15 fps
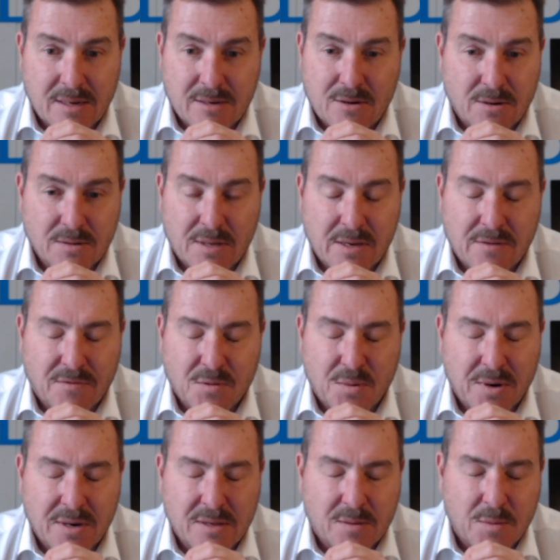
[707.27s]
can't think of the
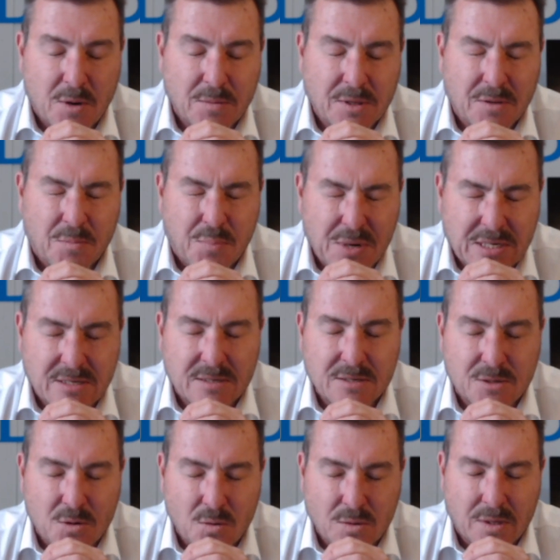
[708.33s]
word at the moment. The priest
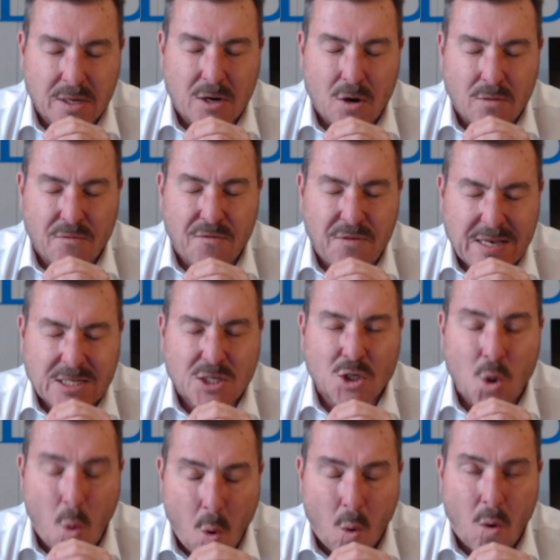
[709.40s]
is called the
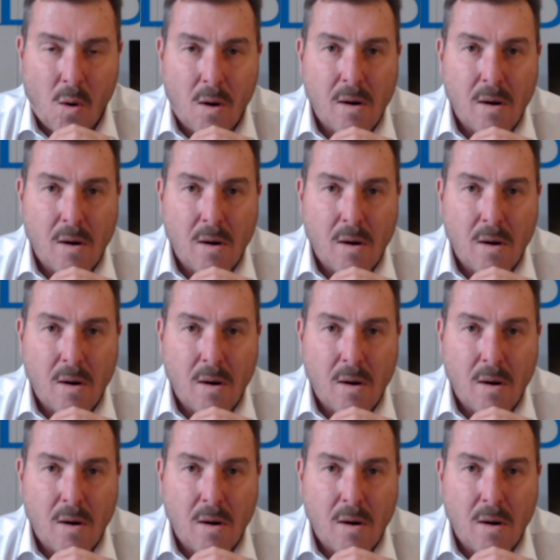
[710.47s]
confessor.